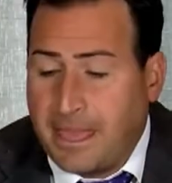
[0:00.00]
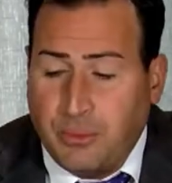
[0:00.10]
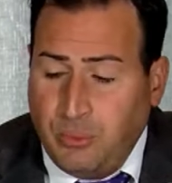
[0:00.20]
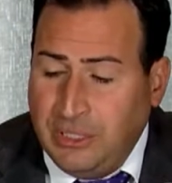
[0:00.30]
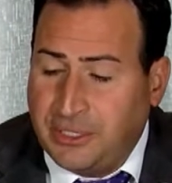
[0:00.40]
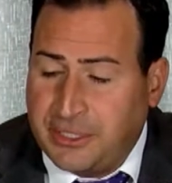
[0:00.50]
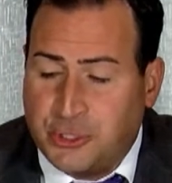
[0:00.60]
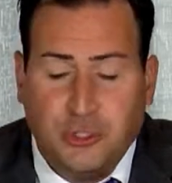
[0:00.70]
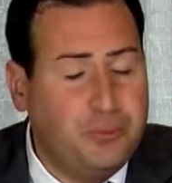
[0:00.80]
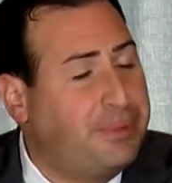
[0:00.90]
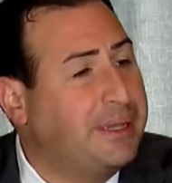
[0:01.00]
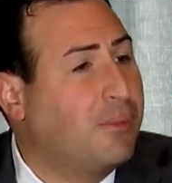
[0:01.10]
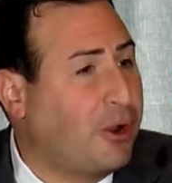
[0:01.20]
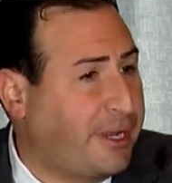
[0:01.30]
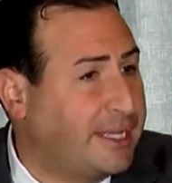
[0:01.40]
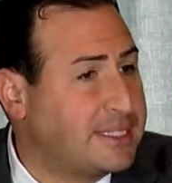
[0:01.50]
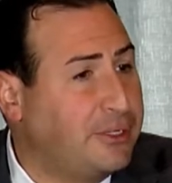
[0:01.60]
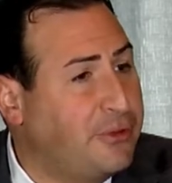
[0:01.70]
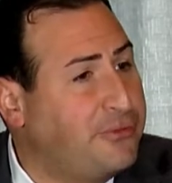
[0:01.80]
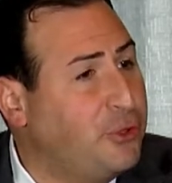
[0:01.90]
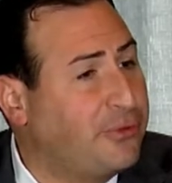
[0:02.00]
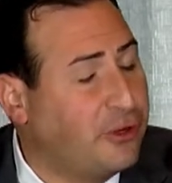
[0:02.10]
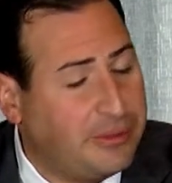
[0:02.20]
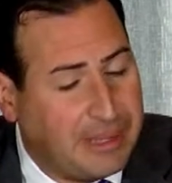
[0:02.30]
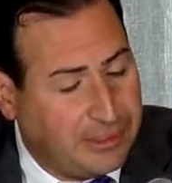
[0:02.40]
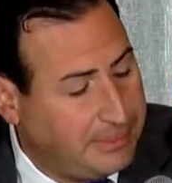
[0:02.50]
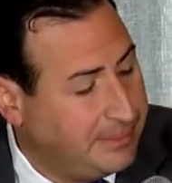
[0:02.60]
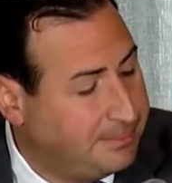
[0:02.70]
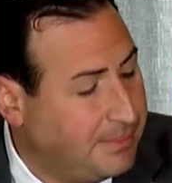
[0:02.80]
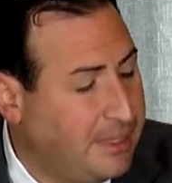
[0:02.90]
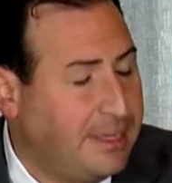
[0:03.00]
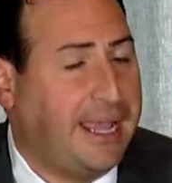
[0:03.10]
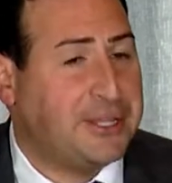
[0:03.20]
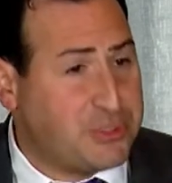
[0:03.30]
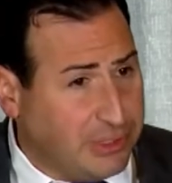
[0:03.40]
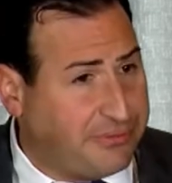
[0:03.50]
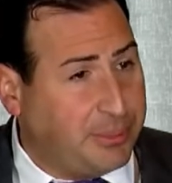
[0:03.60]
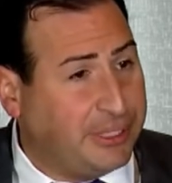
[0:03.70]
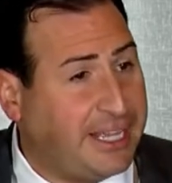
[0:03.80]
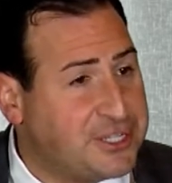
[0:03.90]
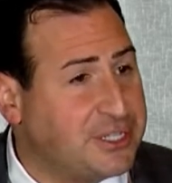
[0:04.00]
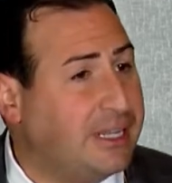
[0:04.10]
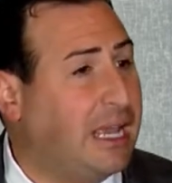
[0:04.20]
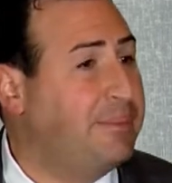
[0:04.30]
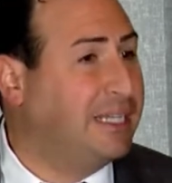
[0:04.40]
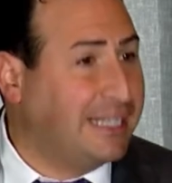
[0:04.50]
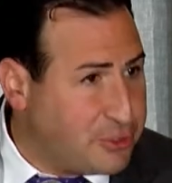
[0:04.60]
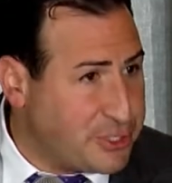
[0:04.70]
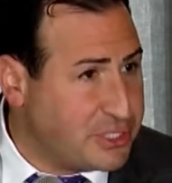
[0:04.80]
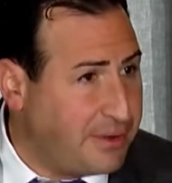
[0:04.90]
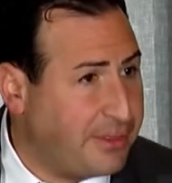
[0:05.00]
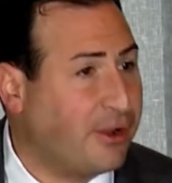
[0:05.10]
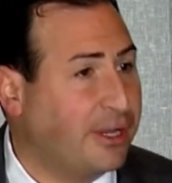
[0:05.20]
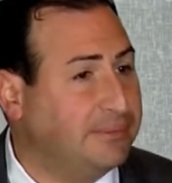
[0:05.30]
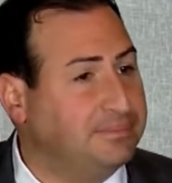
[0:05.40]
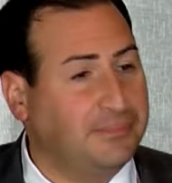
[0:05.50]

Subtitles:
We look at two big markets. I know you've heard about atrial fibrillation. I'm an electrician of the heart.